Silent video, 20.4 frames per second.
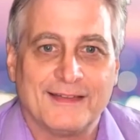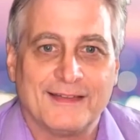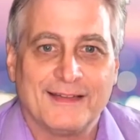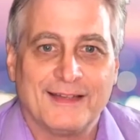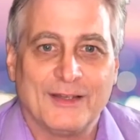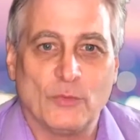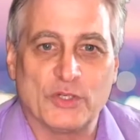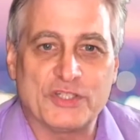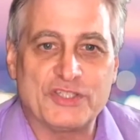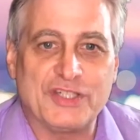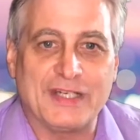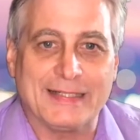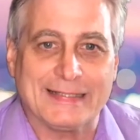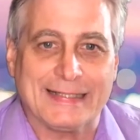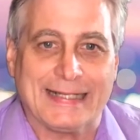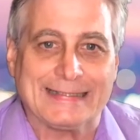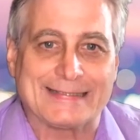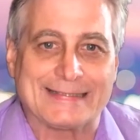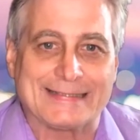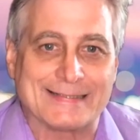Mm-hmm. And what she
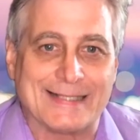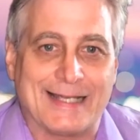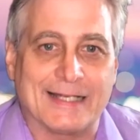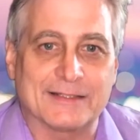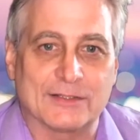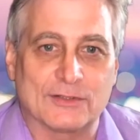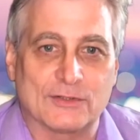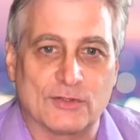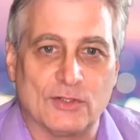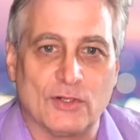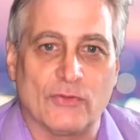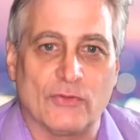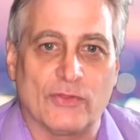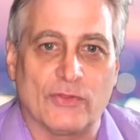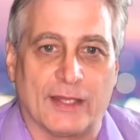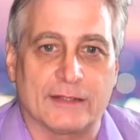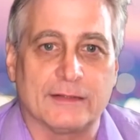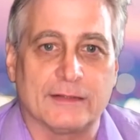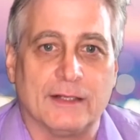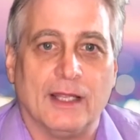decided to do
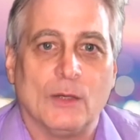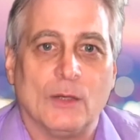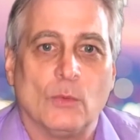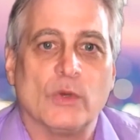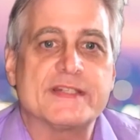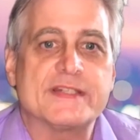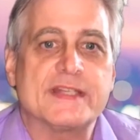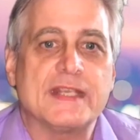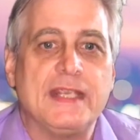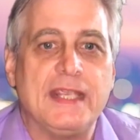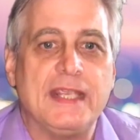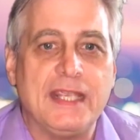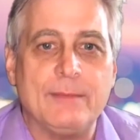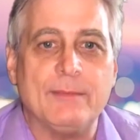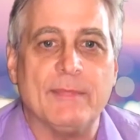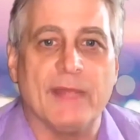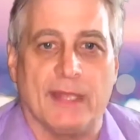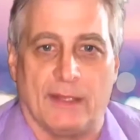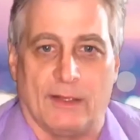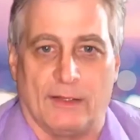then was
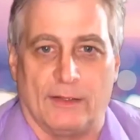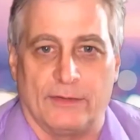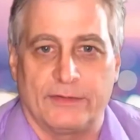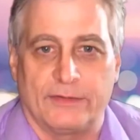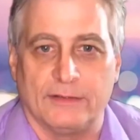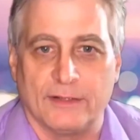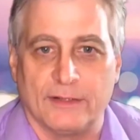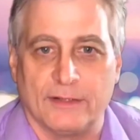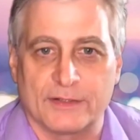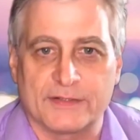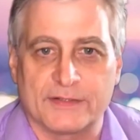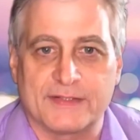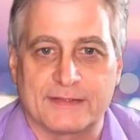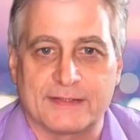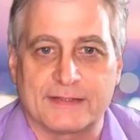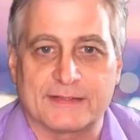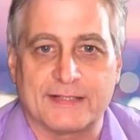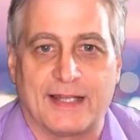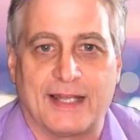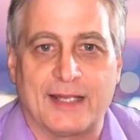email. You notice that
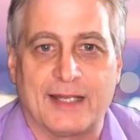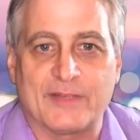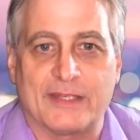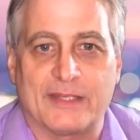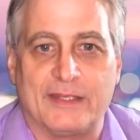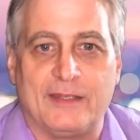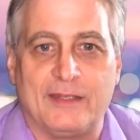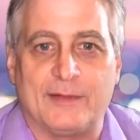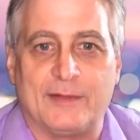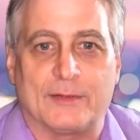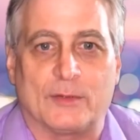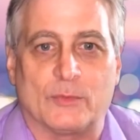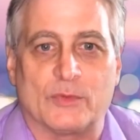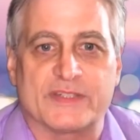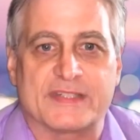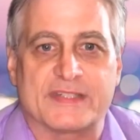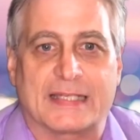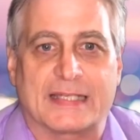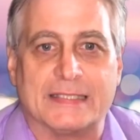the time of the email was like